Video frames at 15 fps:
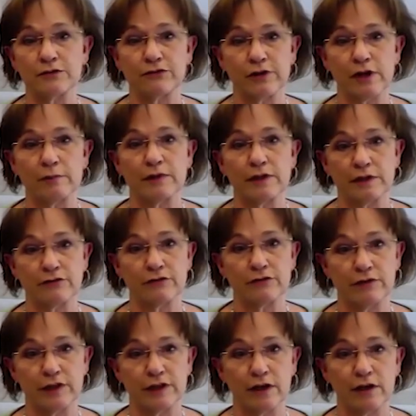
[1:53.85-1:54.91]
from the different
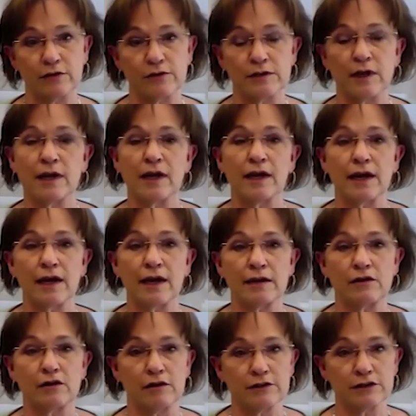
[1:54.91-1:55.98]
videos, and
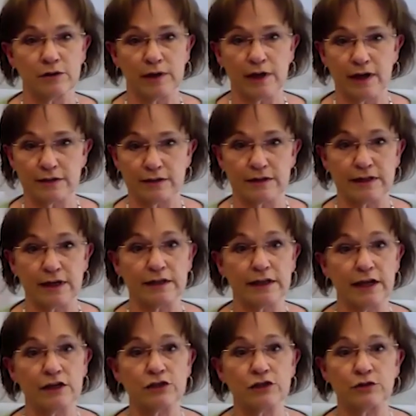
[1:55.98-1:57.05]
it also has a
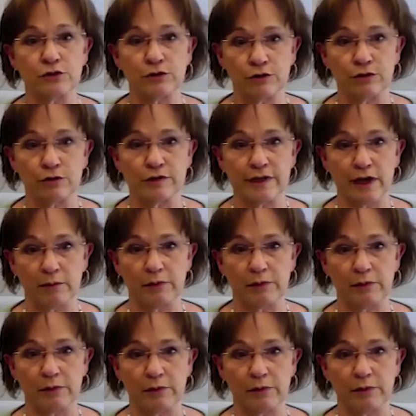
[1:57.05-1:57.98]
citation tool to help